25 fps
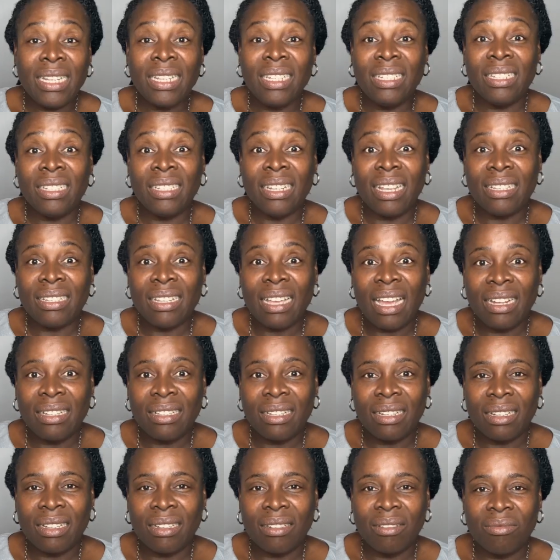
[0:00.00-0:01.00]
Anything that's
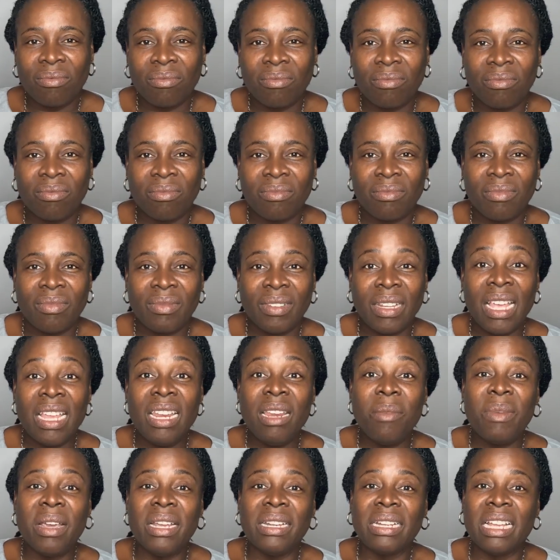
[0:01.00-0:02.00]
scattering,
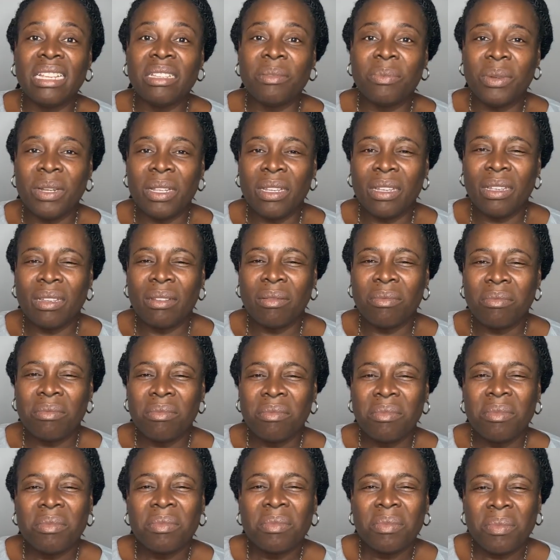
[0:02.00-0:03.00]
any marriage that is breaking,
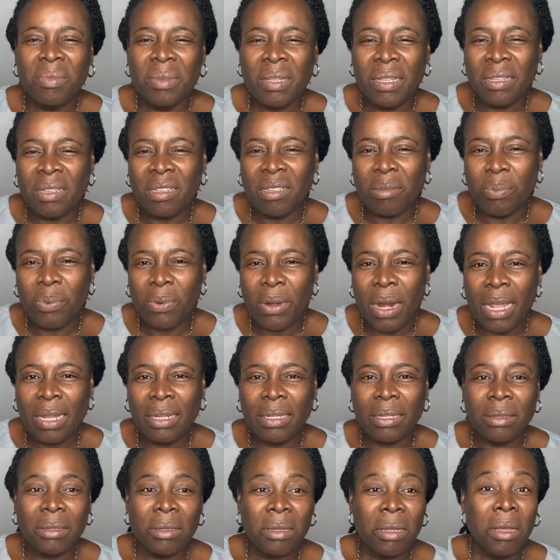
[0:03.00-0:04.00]
it is
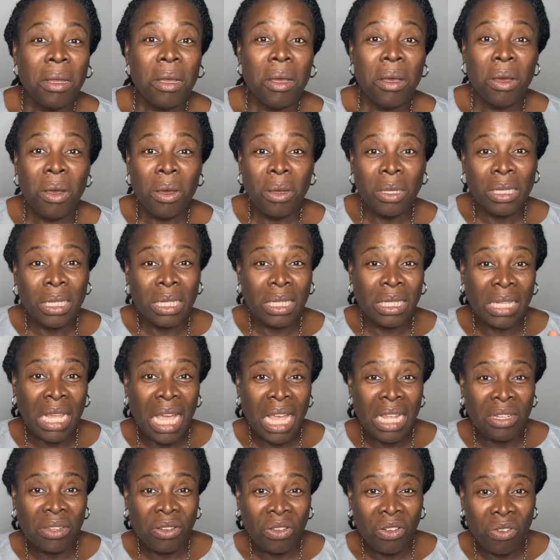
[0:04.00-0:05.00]
pride on the
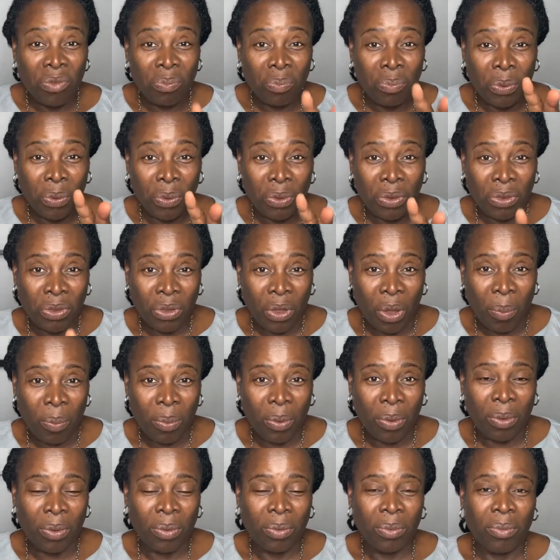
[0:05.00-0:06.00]
side of both
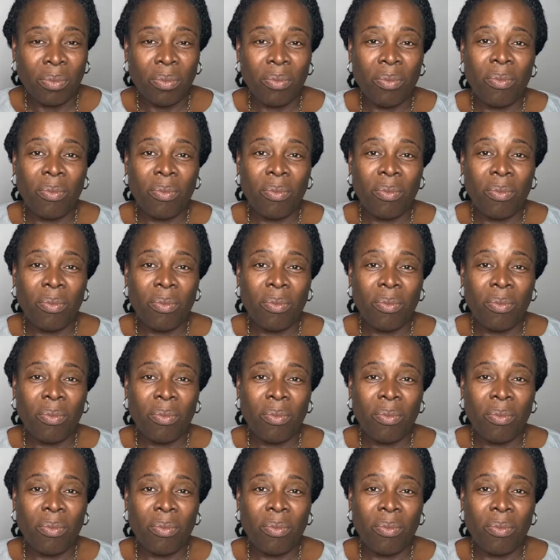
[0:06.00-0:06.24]
couple.